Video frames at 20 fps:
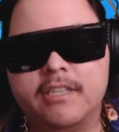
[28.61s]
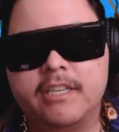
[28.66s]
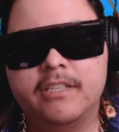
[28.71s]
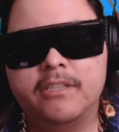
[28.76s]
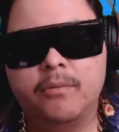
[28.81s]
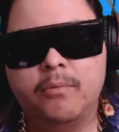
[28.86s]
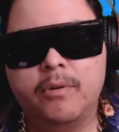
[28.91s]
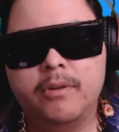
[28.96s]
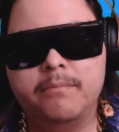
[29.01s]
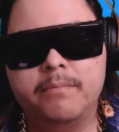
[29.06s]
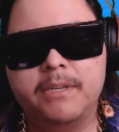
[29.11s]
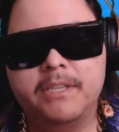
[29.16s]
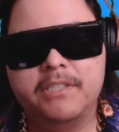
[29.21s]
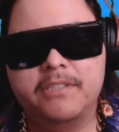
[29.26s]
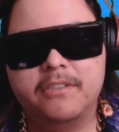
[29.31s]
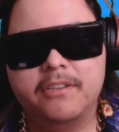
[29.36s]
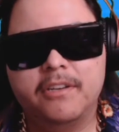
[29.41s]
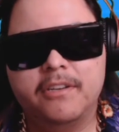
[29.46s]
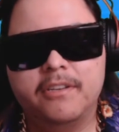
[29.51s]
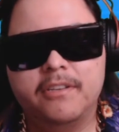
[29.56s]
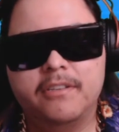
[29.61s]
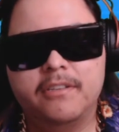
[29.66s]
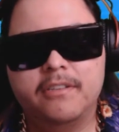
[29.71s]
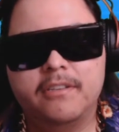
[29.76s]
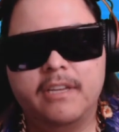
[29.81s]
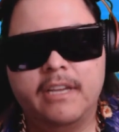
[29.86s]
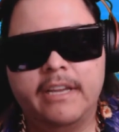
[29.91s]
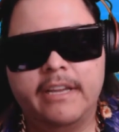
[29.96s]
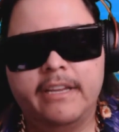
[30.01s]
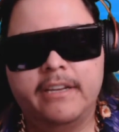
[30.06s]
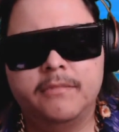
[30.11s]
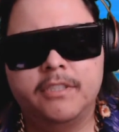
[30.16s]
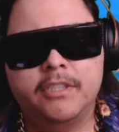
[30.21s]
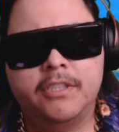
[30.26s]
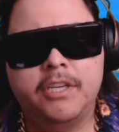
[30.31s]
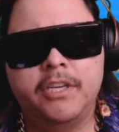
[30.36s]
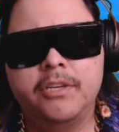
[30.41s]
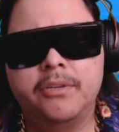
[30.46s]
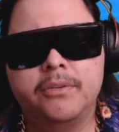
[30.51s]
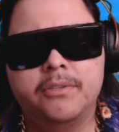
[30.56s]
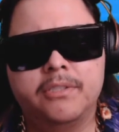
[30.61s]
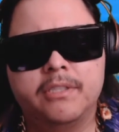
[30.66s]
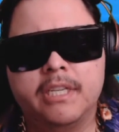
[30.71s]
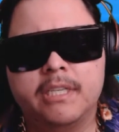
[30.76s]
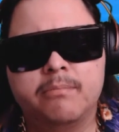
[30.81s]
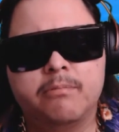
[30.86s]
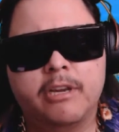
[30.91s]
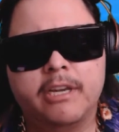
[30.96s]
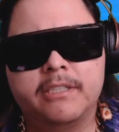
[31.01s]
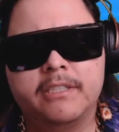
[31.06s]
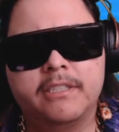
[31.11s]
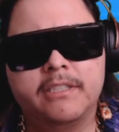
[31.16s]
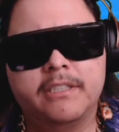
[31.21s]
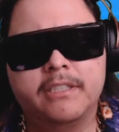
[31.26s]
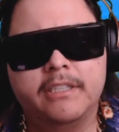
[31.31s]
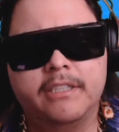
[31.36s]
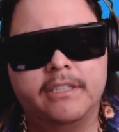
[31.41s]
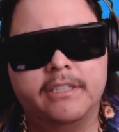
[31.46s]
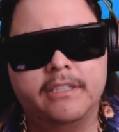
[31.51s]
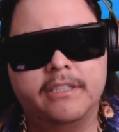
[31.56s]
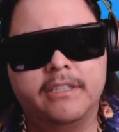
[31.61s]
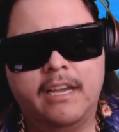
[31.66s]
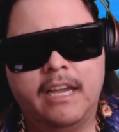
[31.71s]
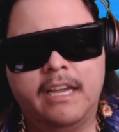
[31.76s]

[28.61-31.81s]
She has a one piece on and just heels, and that's practically it.